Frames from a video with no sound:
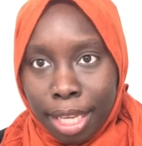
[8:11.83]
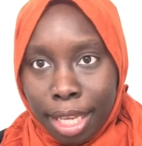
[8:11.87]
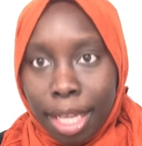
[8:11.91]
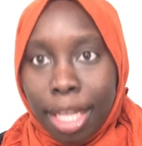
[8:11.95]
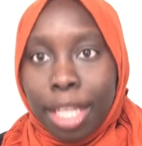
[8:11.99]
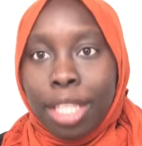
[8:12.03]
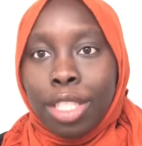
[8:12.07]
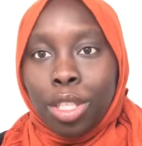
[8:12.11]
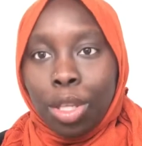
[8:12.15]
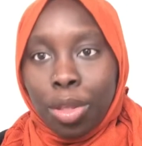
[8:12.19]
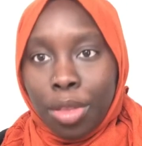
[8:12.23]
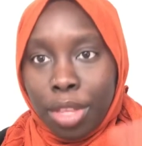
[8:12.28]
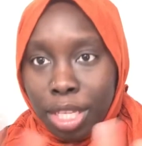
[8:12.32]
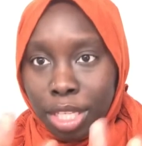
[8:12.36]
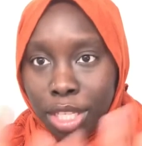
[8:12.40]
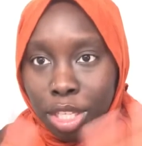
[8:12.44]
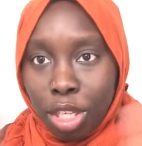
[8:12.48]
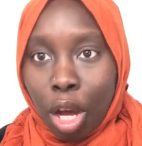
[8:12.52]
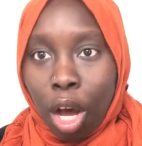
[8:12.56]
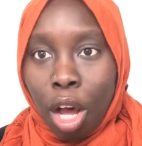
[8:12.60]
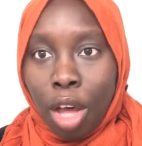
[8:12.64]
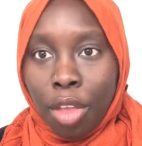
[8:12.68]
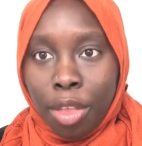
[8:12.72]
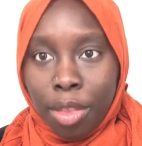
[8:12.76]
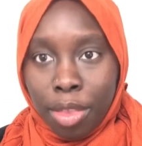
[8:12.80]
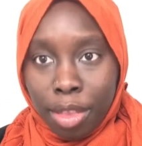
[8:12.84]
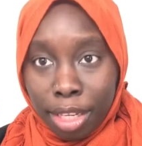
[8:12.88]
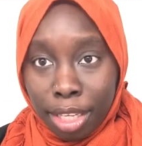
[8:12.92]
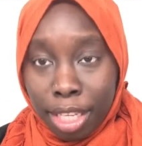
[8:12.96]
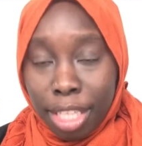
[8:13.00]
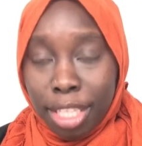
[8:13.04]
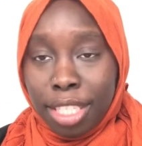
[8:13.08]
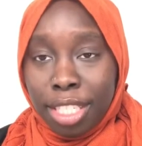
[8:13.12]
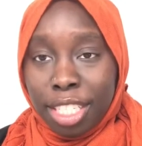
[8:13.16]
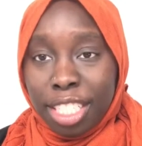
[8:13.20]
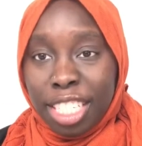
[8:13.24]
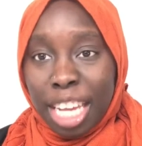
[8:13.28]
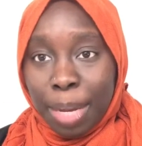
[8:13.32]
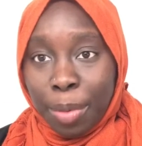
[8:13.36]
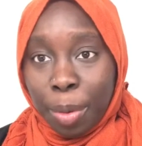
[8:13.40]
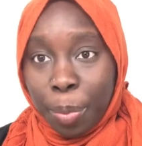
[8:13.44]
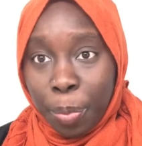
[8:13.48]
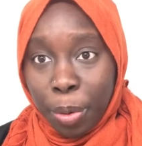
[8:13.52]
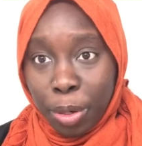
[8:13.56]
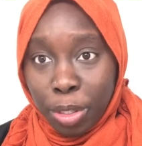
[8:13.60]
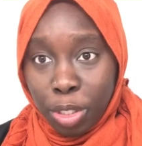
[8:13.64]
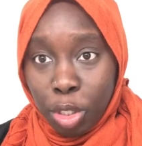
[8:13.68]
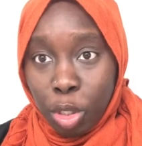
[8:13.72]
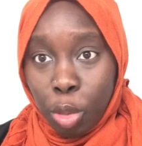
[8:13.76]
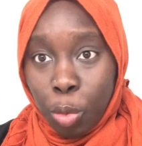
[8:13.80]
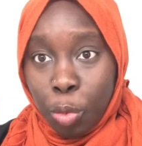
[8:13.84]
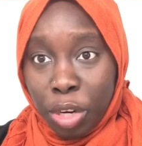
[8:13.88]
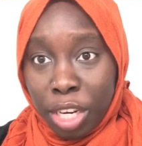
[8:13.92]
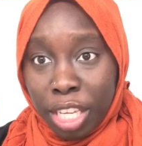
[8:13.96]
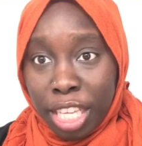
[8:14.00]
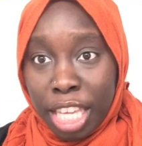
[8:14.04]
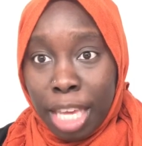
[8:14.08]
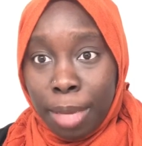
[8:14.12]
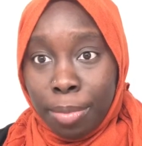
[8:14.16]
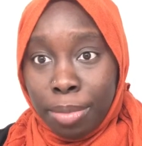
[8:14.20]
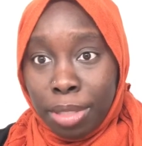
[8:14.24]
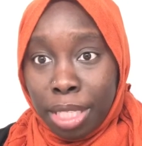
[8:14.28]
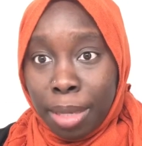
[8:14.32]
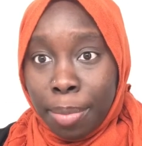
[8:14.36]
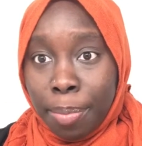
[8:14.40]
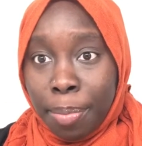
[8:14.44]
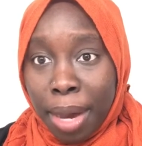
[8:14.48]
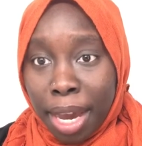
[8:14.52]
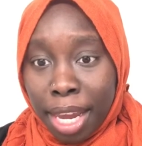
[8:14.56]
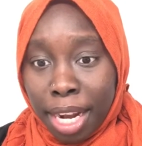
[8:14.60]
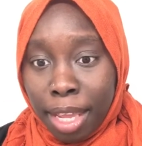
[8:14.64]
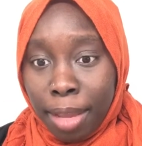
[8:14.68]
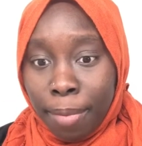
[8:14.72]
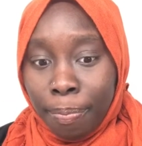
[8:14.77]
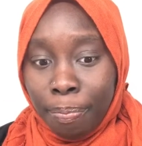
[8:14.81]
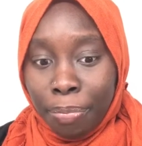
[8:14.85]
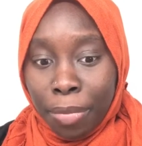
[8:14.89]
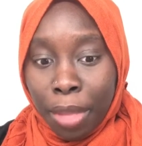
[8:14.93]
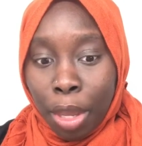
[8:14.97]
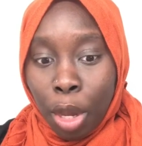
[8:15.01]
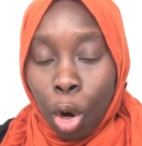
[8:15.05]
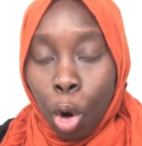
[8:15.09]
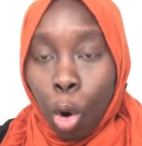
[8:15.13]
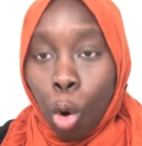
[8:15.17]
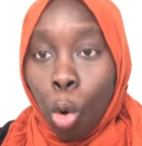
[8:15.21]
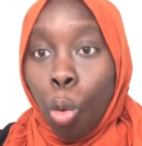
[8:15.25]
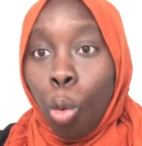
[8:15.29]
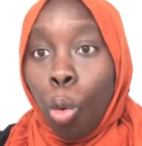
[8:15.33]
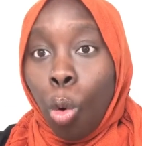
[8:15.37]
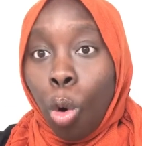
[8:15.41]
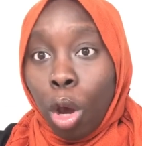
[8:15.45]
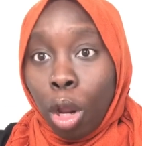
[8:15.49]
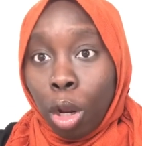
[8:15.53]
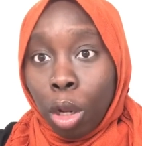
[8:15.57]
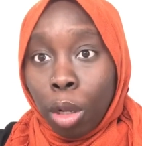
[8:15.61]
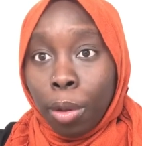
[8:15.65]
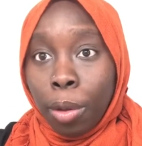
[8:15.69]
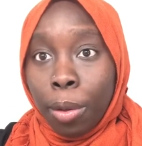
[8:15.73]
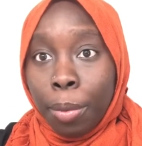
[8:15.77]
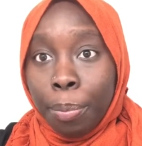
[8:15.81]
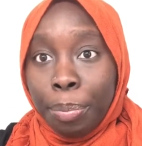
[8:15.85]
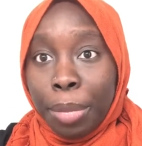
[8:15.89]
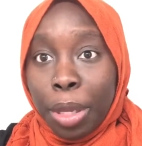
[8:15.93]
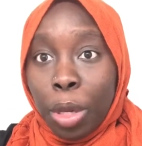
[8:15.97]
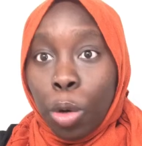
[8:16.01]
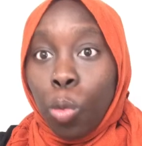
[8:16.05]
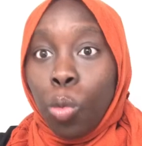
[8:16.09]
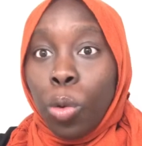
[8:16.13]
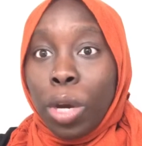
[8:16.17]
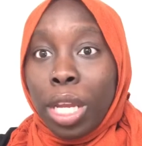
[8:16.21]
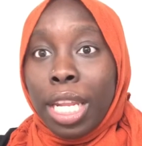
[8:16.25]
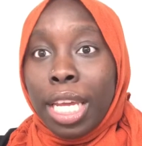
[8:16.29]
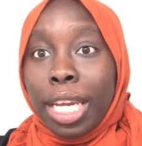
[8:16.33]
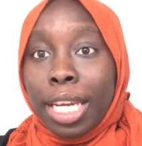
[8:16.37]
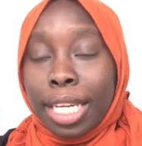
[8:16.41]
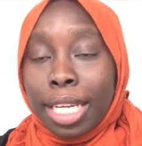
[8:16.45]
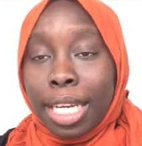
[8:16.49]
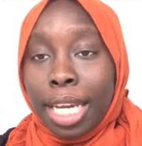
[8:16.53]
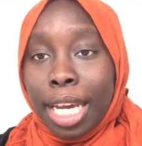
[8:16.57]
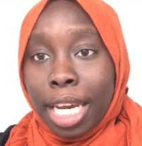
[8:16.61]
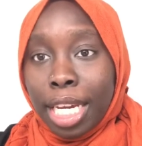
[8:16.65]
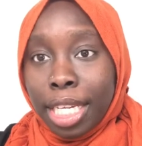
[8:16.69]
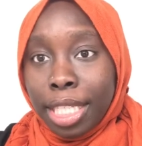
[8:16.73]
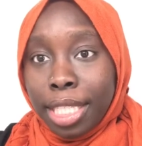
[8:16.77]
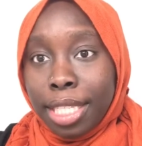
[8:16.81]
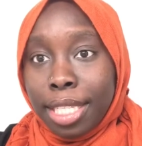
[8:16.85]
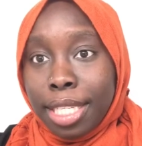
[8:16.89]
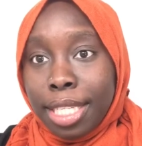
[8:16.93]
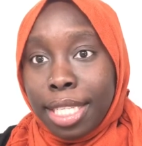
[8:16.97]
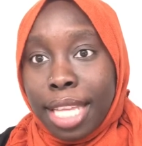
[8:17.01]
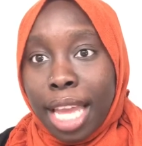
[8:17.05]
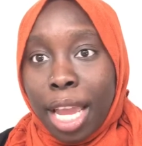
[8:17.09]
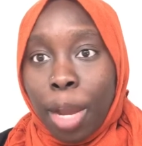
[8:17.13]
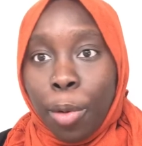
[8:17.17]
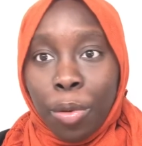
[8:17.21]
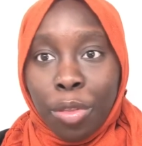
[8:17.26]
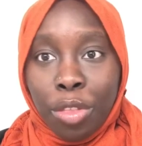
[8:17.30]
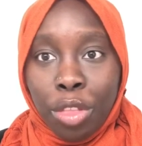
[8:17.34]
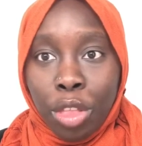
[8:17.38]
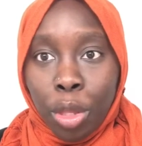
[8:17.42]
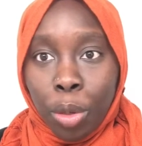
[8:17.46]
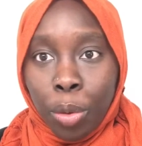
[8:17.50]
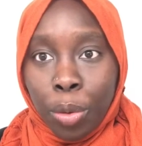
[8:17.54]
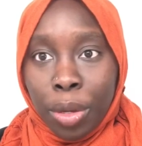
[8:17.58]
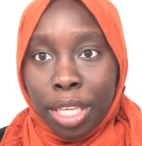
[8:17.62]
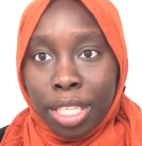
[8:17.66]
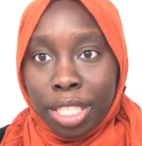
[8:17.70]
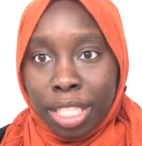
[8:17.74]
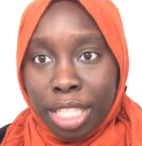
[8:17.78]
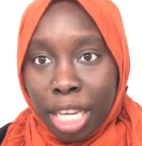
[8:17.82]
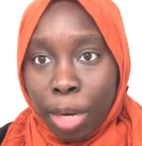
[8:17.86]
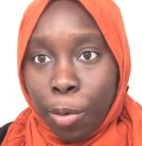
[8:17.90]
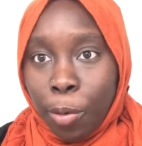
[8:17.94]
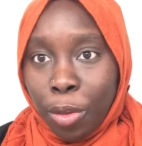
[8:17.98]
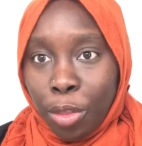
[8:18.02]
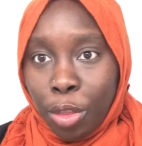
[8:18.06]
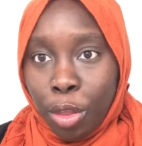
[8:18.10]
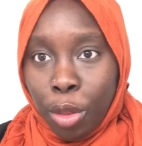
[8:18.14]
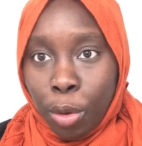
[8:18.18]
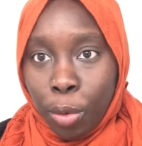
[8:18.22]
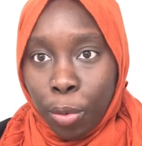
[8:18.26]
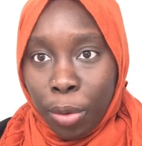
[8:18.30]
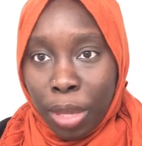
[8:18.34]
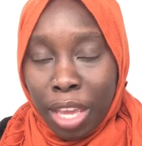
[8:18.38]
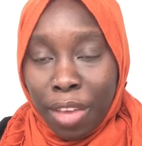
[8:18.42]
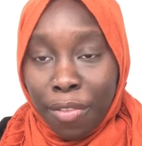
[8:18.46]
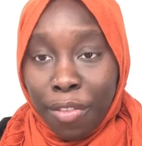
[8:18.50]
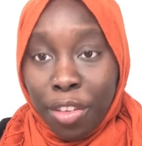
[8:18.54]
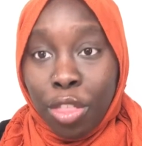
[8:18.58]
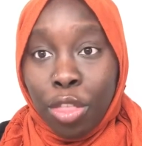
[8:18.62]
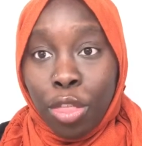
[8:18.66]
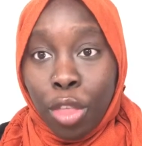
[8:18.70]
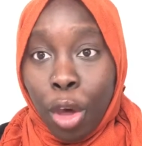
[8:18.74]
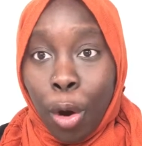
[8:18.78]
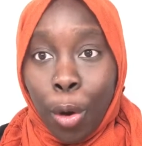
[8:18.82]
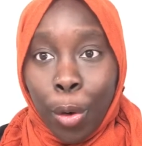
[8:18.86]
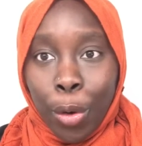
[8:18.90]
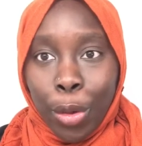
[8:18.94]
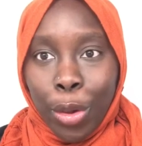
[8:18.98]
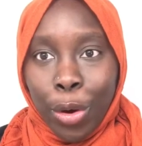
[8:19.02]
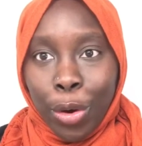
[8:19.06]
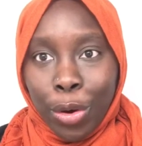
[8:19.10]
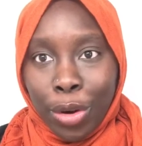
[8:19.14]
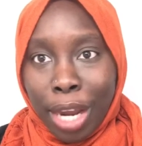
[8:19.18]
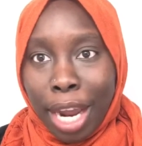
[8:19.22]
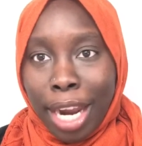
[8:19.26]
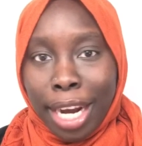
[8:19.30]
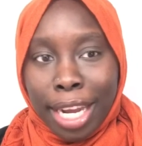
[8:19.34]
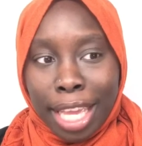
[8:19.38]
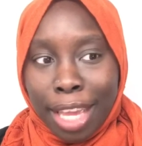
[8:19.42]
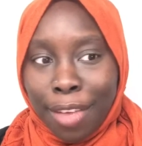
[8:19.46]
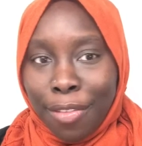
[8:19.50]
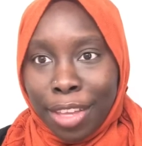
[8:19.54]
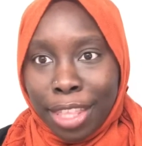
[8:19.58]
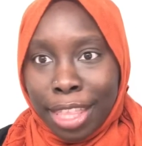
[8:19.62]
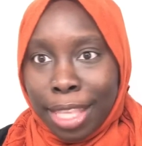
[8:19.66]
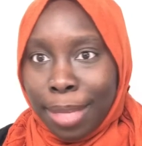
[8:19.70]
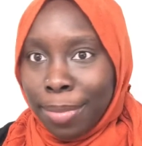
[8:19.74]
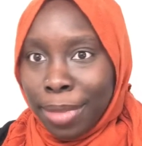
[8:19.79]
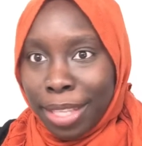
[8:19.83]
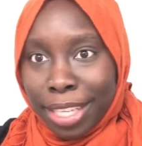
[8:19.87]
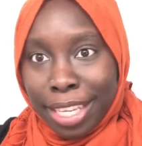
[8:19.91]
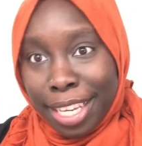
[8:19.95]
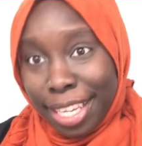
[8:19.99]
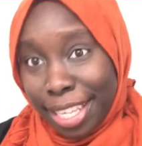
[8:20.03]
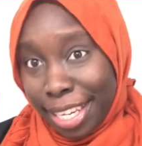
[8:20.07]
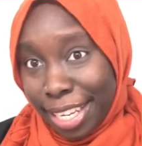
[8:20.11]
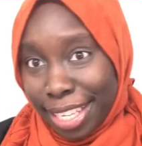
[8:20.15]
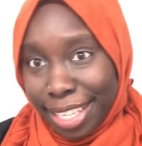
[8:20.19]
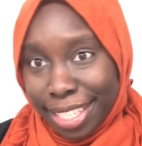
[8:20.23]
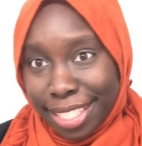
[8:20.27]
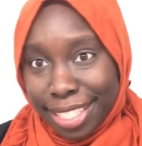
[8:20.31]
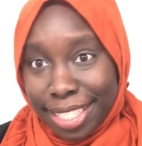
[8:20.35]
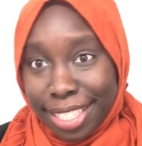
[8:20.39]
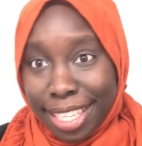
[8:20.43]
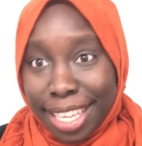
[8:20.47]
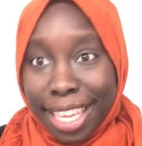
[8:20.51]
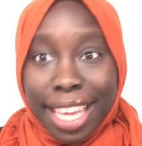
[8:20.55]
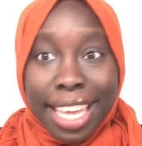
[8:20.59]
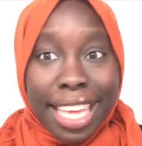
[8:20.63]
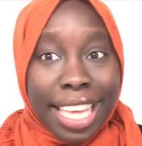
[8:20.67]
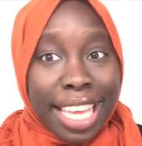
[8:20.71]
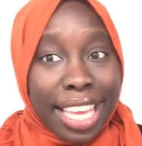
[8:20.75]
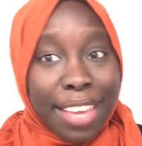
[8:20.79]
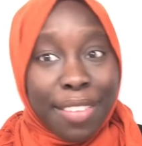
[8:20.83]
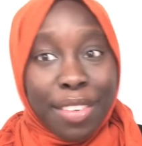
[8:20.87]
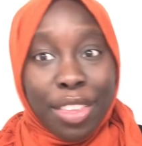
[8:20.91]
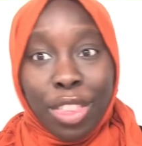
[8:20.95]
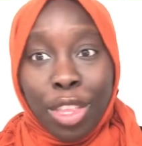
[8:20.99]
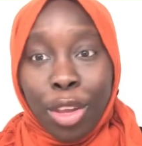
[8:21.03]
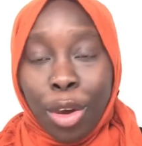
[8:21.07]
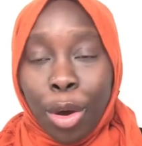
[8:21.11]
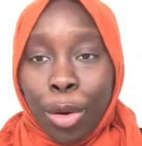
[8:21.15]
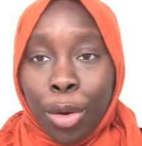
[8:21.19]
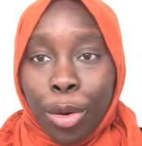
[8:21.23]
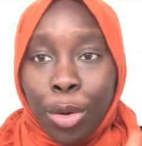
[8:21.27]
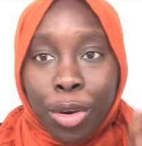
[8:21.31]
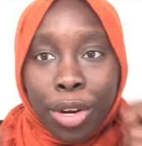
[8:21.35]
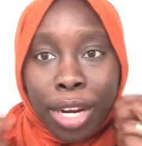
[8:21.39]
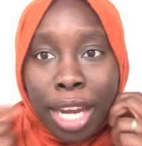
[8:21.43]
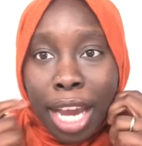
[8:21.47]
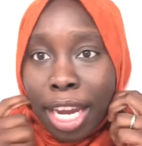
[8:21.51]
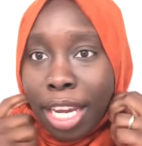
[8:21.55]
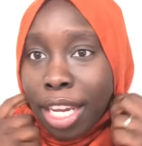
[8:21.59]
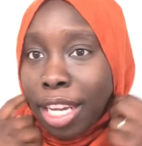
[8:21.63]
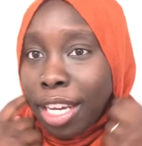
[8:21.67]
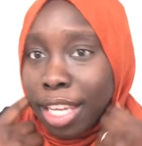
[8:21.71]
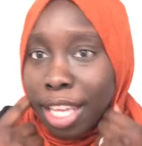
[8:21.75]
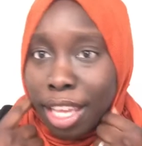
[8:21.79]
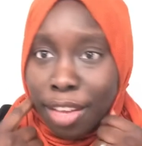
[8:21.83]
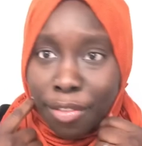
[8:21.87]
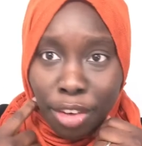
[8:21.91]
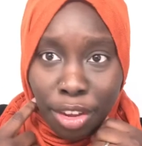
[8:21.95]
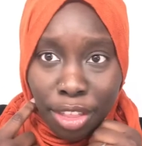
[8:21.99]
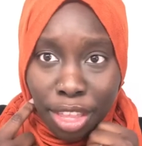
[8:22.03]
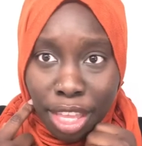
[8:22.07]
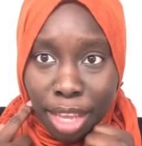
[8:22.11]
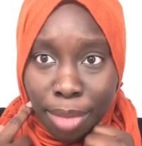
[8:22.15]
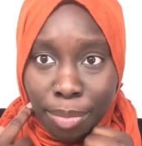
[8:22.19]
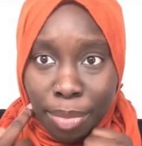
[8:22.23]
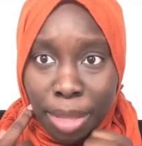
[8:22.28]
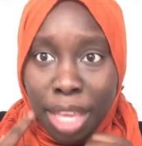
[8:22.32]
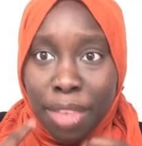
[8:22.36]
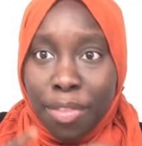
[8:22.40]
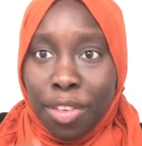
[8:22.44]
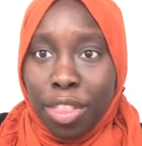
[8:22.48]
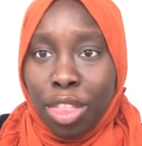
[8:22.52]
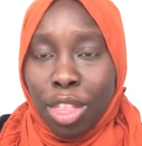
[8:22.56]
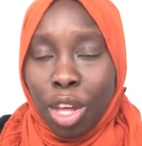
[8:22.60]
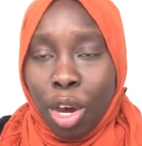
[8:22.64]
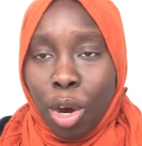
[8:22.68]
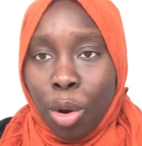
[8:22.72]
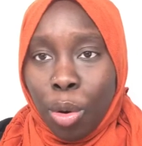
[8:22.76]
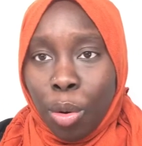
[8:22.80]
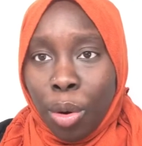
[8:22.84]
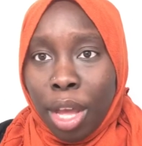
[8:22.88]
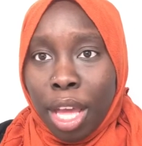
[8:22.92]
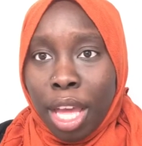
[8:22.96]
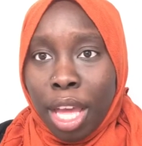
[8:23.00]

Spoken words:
So this is the type of person you want to keep. Somebody who will be willing to stay with you and stick with you, even though you're not giving them the goodies, even though you're not cooking for them, even though